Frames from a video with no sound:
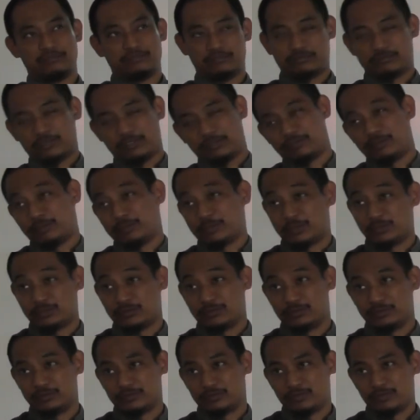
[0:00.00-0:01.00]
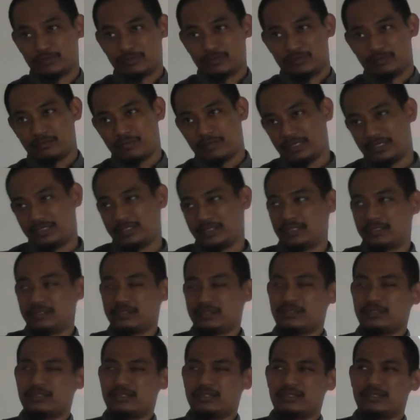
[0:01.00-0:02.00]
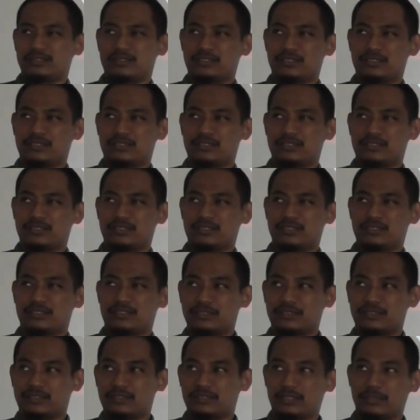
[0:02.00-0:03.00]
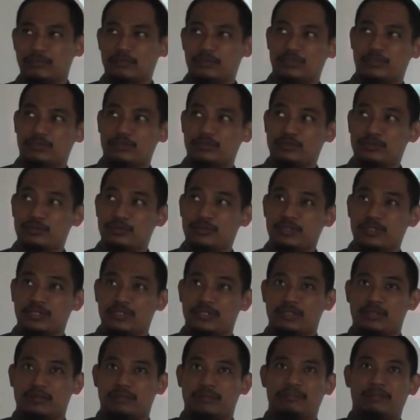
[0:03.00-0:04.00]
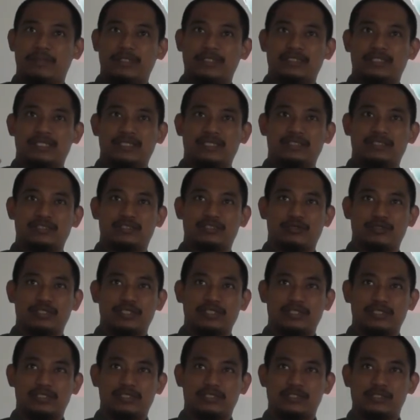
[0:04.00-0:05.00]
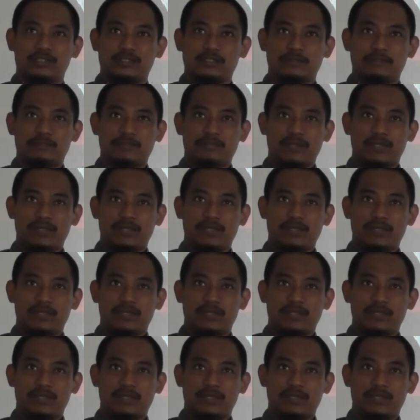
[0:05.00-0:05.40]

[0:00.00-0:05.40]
FYP 2. But in chapter 2, basically the story is